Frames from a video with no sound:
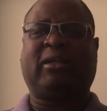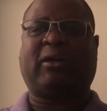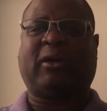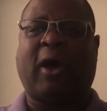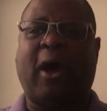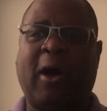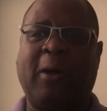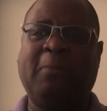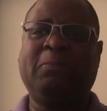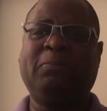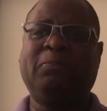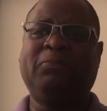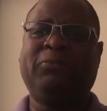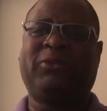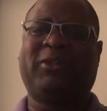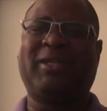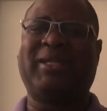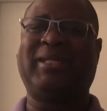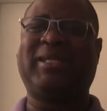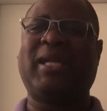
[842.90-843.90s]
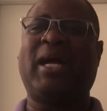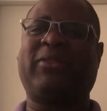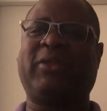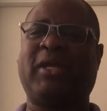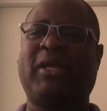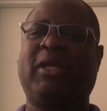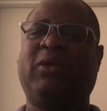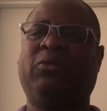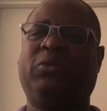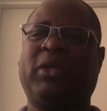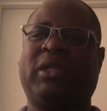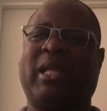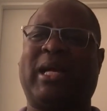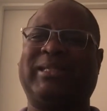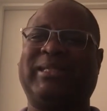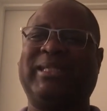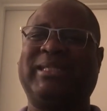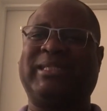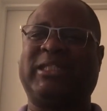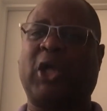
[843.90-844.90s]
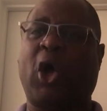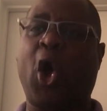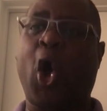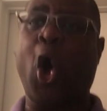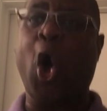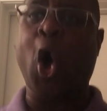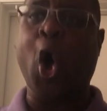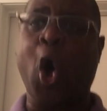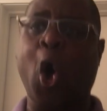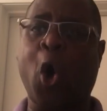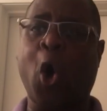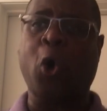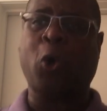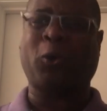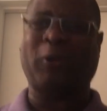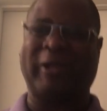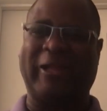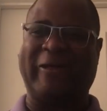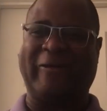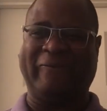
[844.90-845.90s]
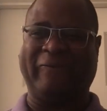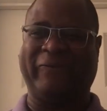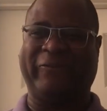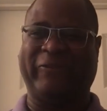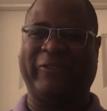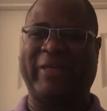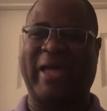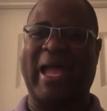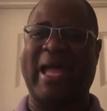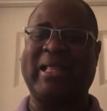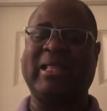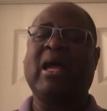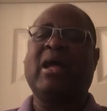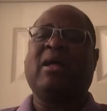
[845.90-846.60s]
come together and realize it's all of that